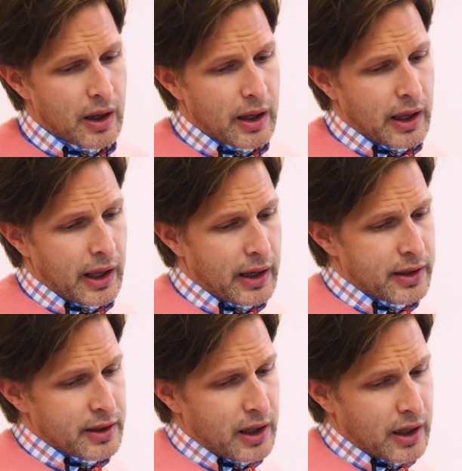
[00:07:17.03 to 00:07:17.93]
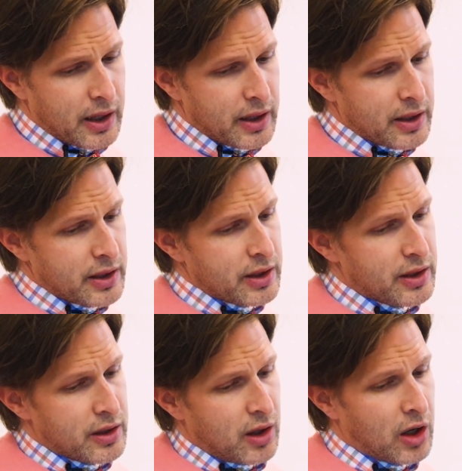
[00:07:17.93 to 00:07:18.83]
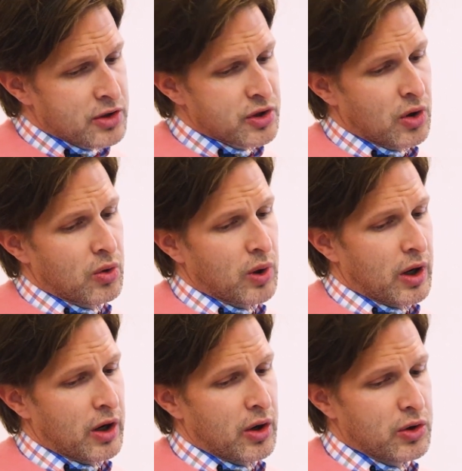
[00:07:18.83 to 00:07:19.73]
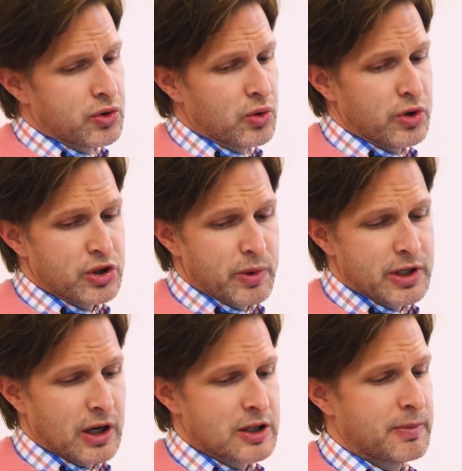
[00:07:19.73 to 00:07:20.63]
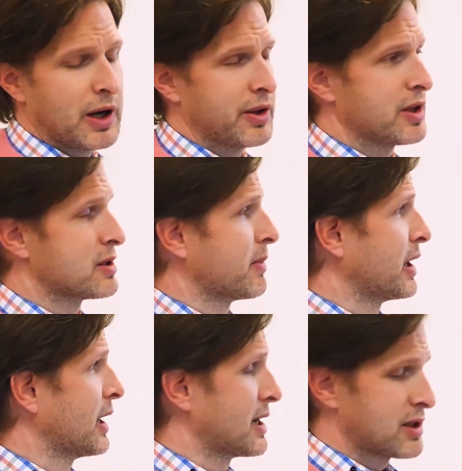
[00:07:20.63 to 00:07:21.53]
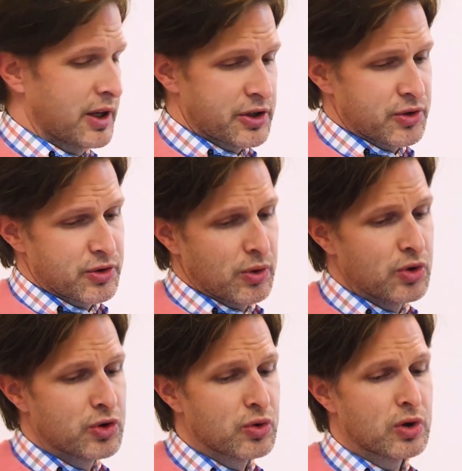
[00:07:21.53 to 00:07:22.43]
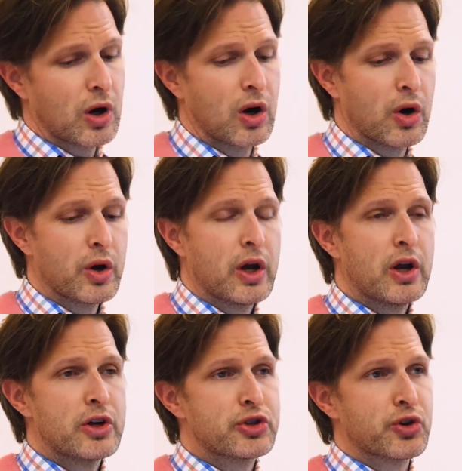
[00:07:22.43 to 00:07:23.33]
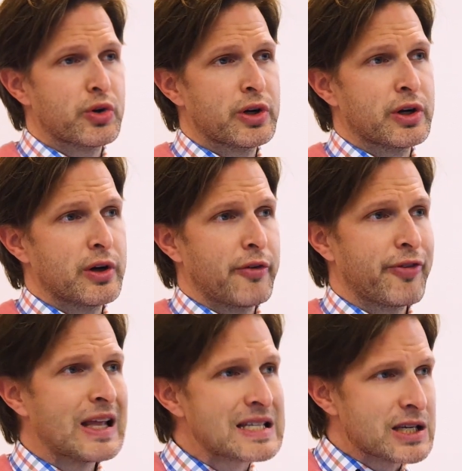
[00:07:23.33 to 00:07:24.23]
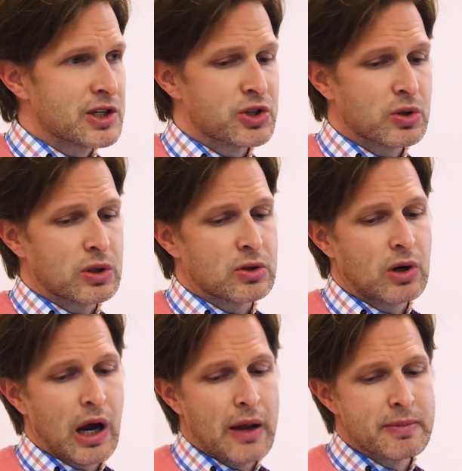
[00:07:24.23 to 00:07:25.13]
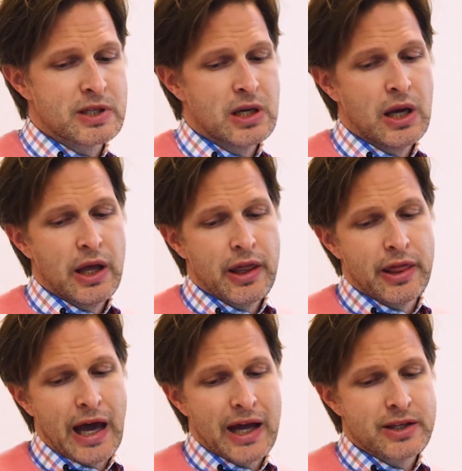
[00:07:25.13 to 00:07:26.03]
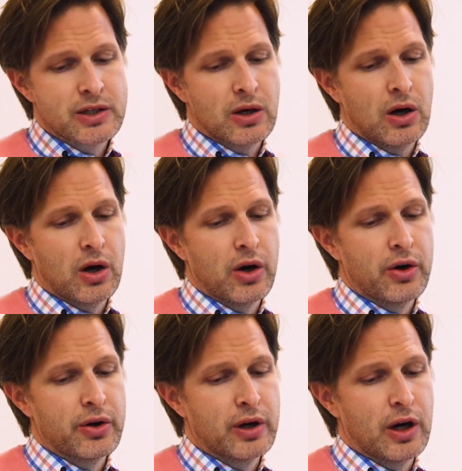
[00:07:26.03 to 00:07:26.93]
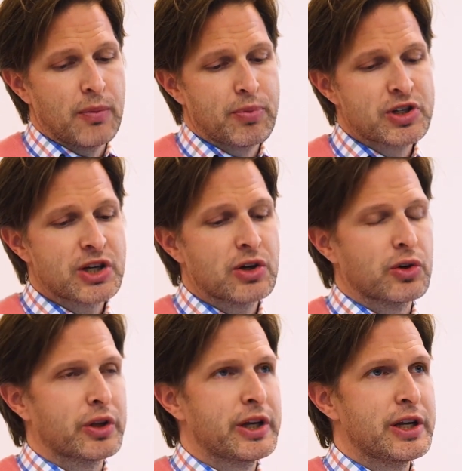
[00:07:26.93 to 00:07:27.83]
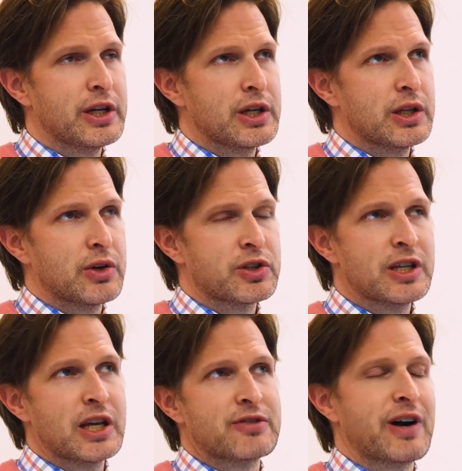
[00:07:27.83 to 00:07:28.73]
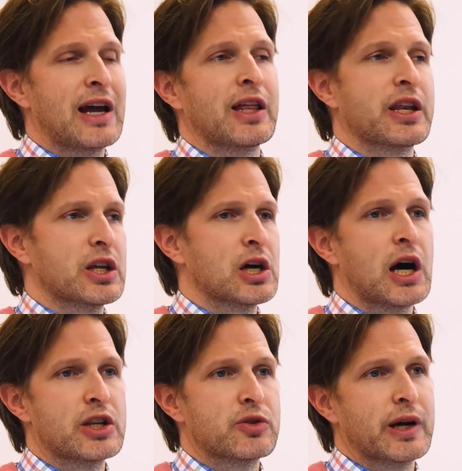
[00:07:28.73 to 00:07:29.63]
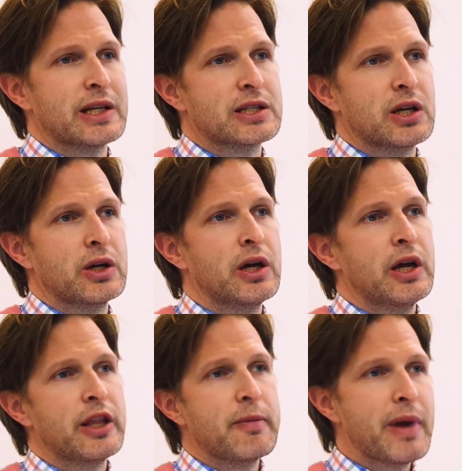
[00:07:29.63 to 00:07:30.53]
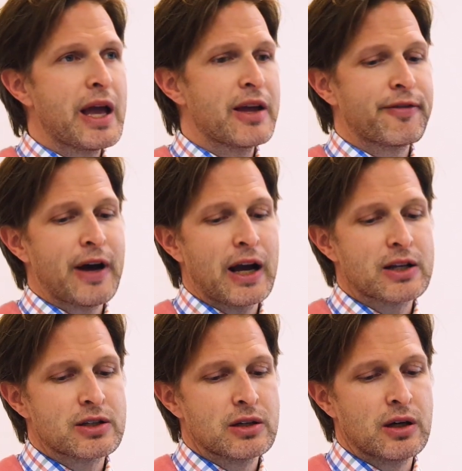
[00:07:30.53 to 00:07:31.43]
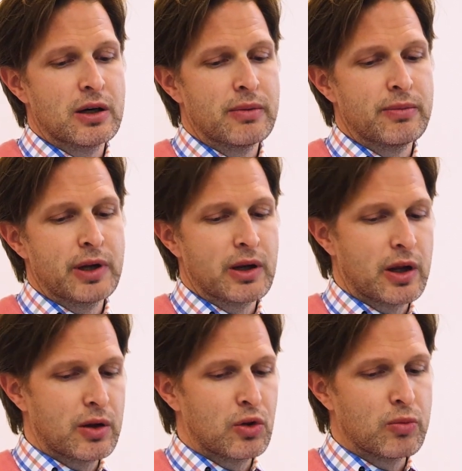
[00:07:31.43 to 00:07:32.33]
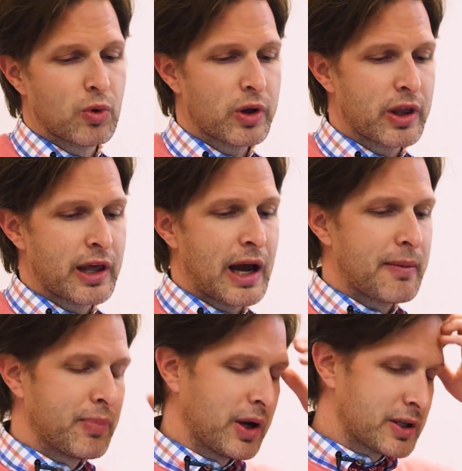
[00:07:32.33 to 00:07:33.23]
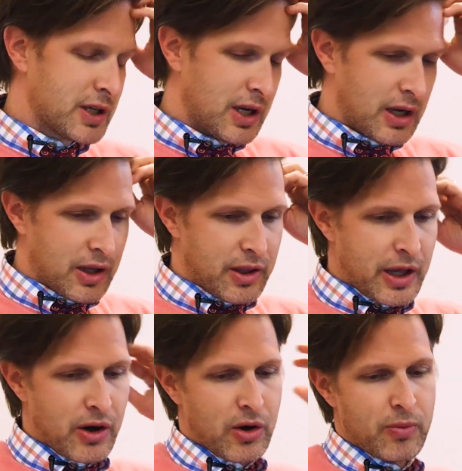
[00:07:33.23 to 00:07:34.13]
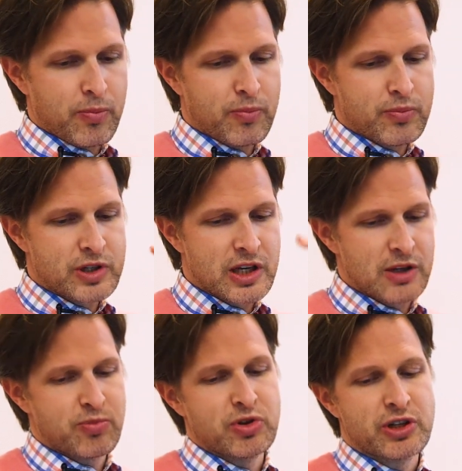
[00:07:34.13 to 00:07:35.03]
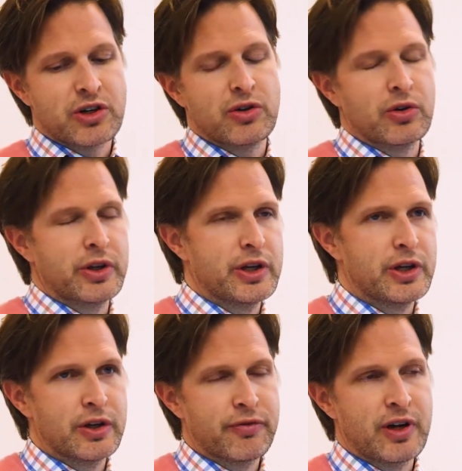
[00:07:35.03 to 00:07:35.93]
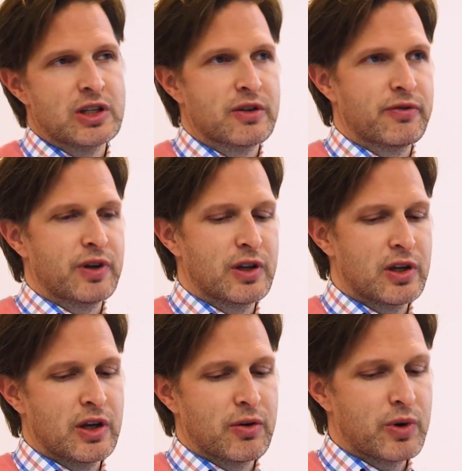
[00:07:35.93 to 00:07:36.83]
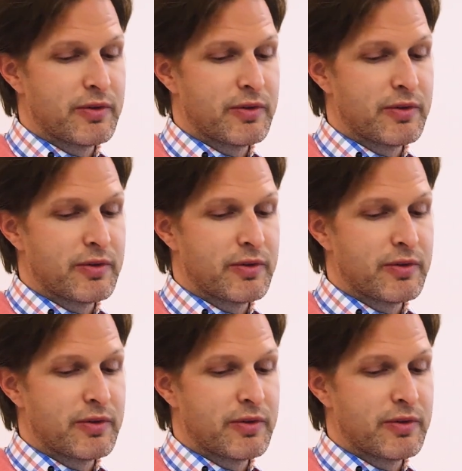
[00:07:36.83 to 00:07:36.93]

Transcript: And also hudud. So we talked about this in my last lecture. So hudud are certain offenses, certain crimes that are particularly, they're seen as violating God's rights. They may in fact include more than that, but they're seen as particularly offensive and